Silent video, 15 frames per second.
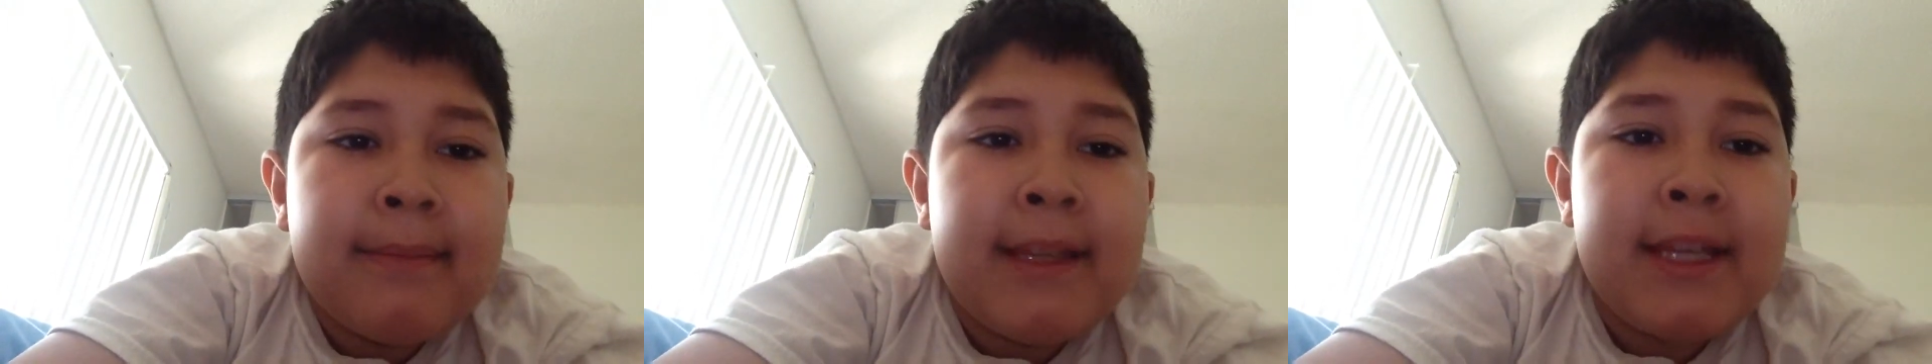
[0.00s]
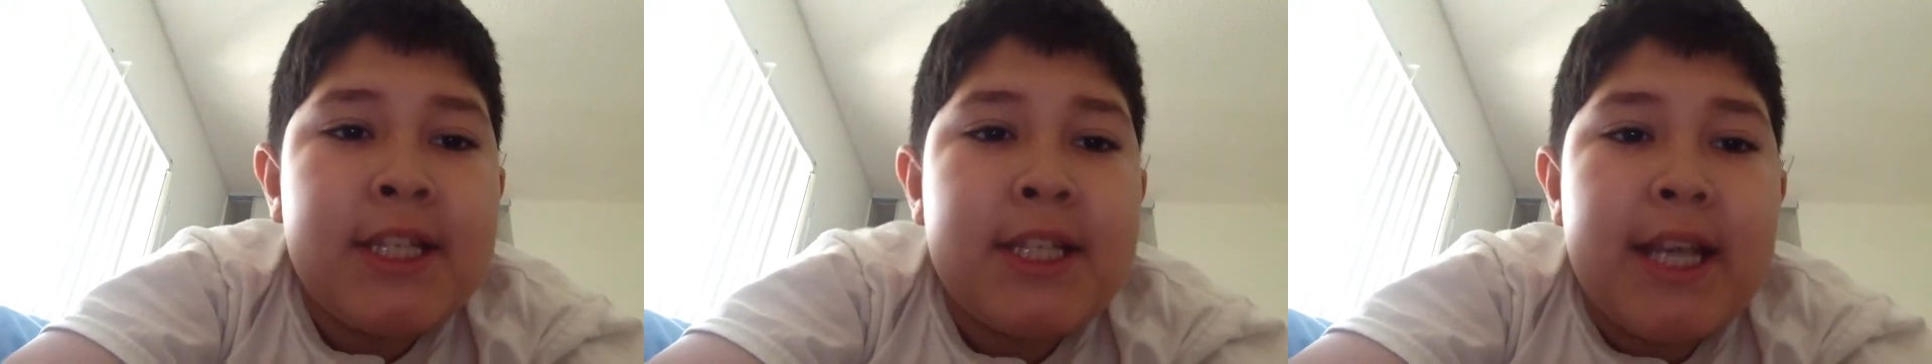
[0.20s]

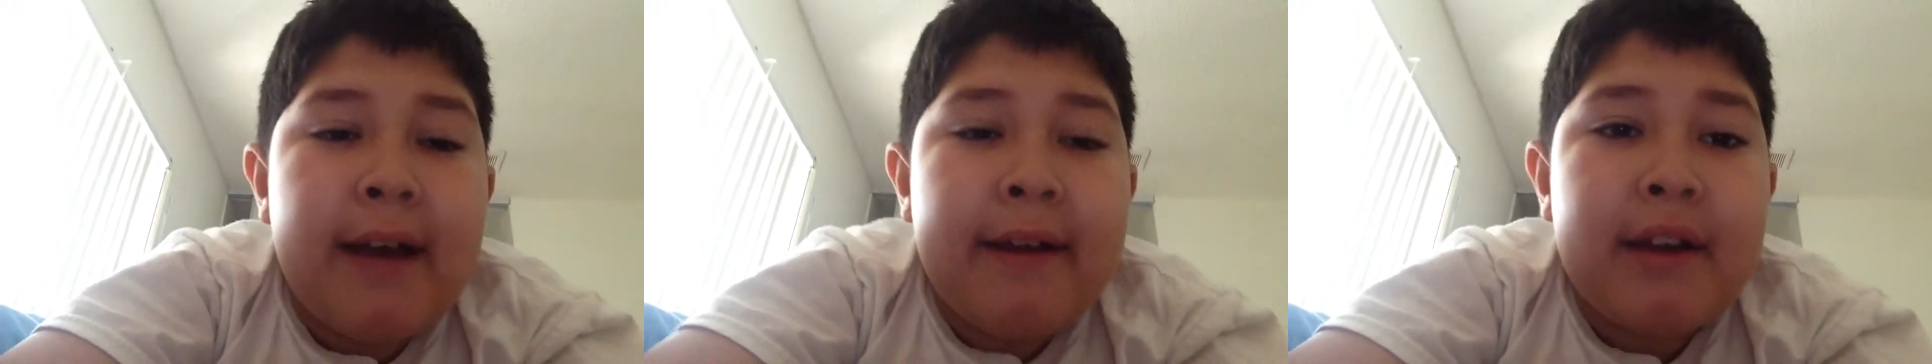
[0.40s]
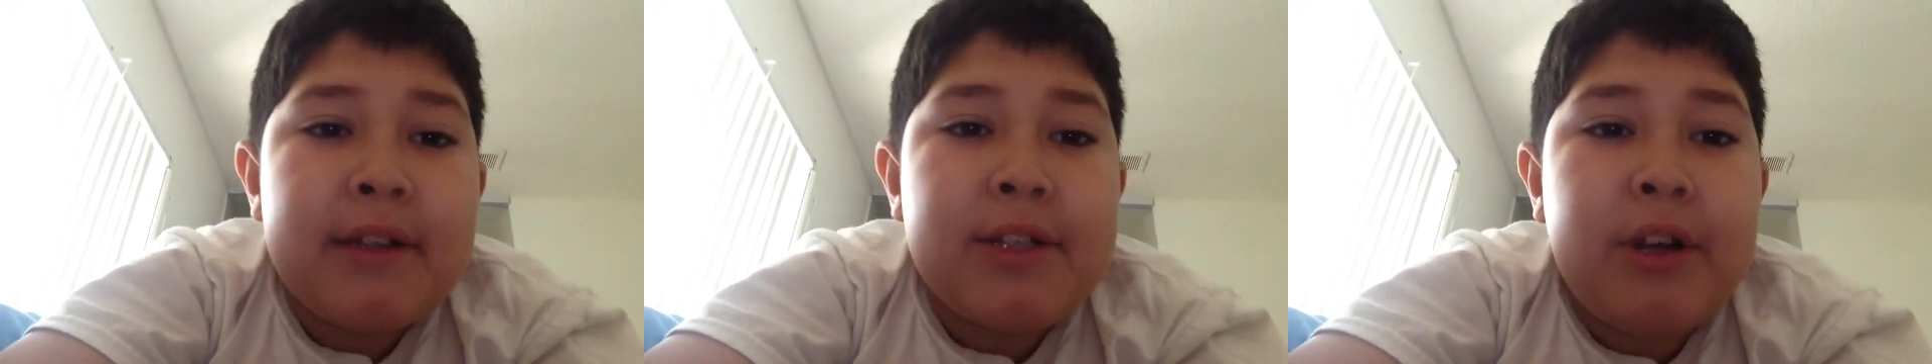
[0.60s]
this
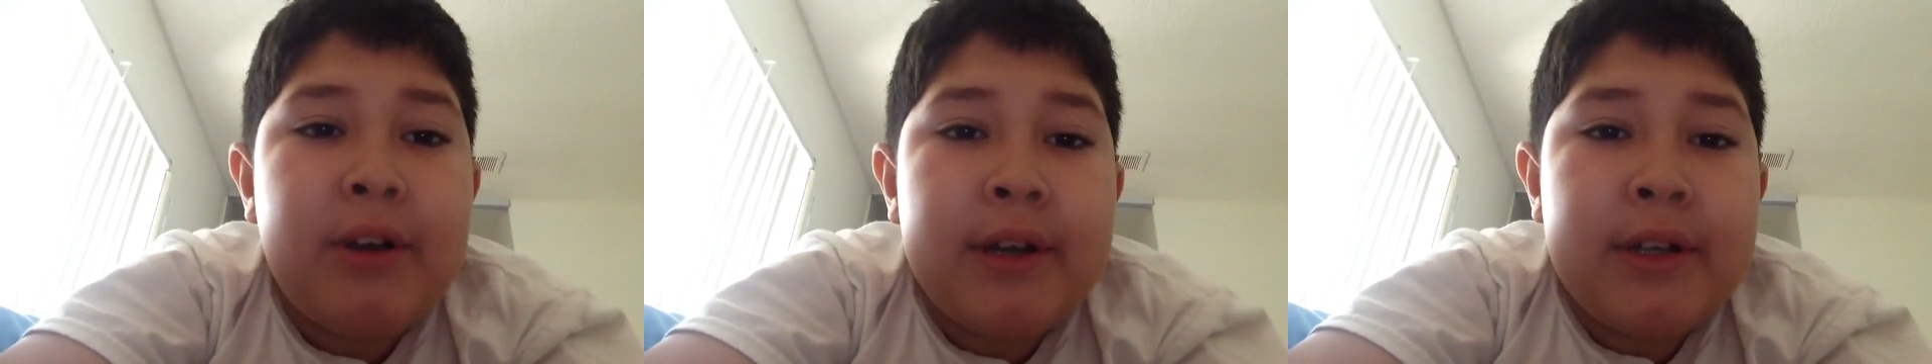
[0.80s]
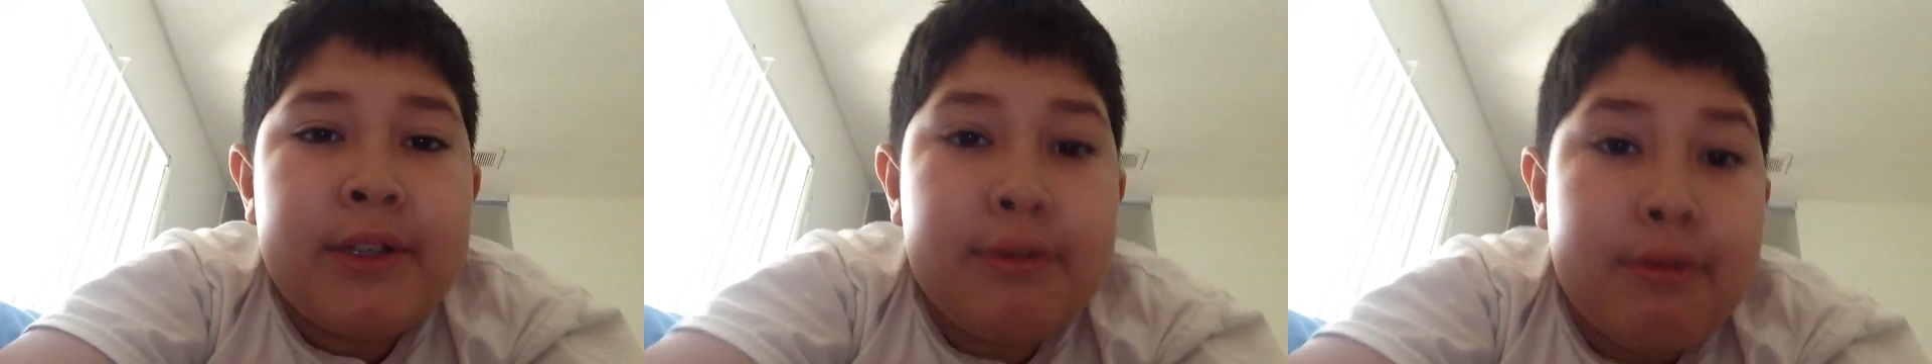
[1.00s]
shout out's
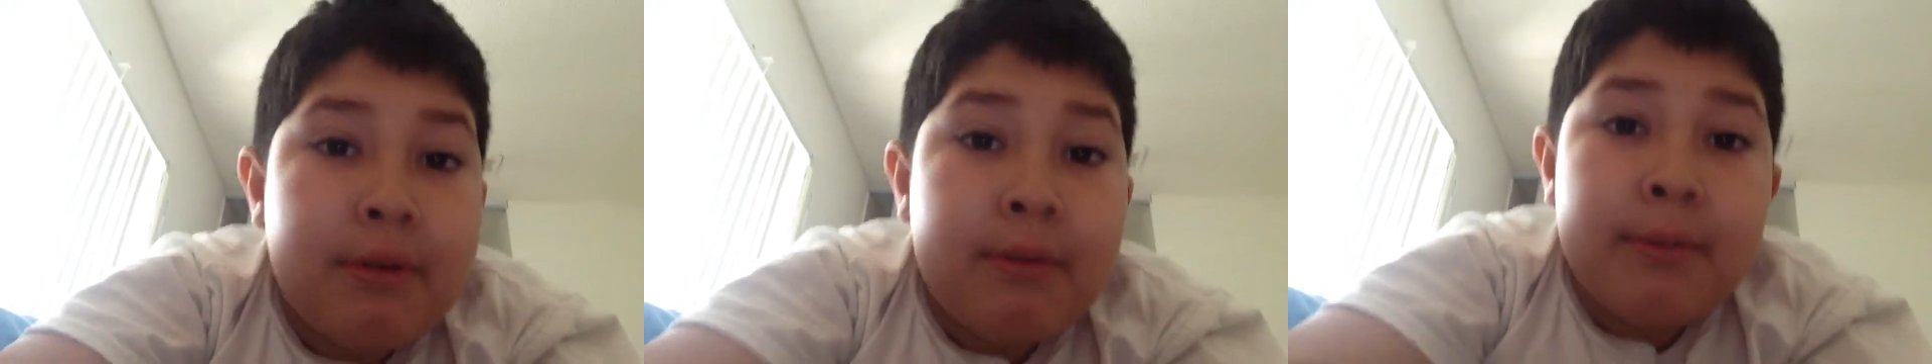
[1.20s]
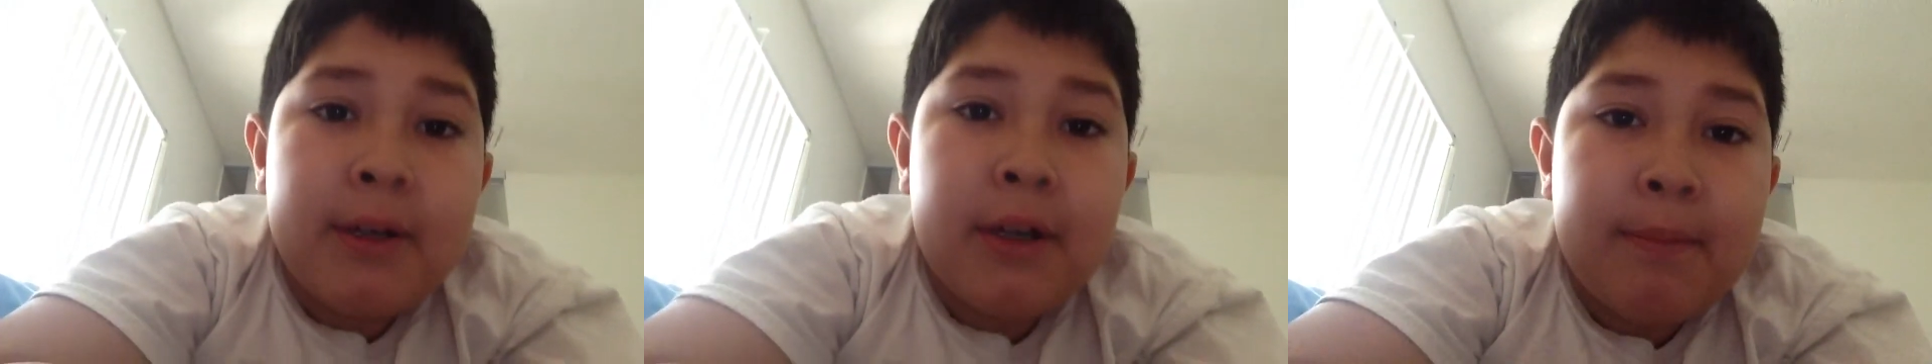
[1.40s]
going to a
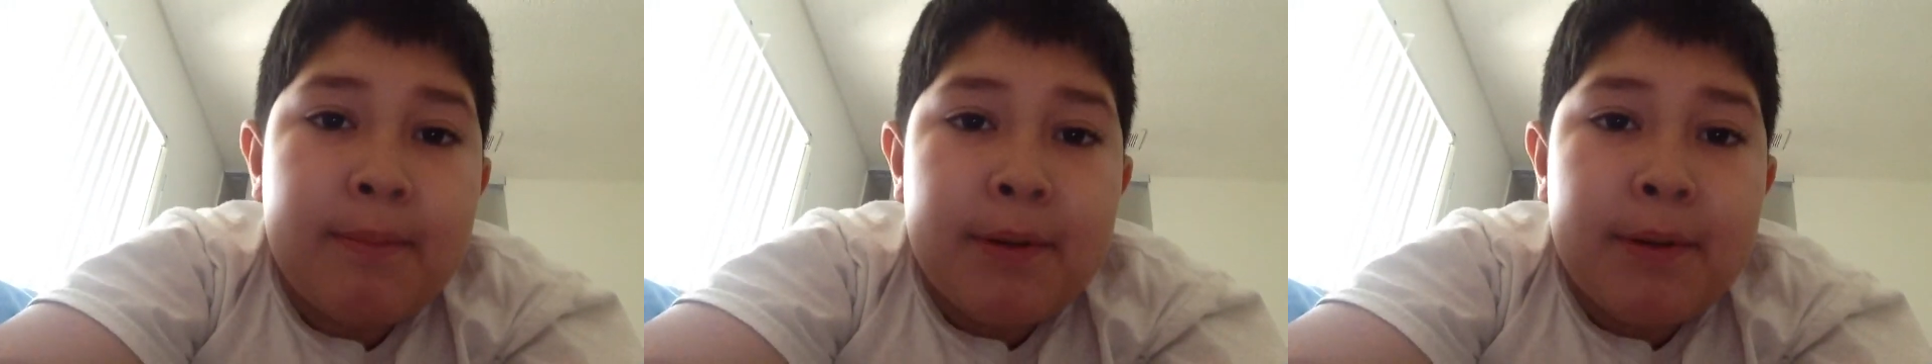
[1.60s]
real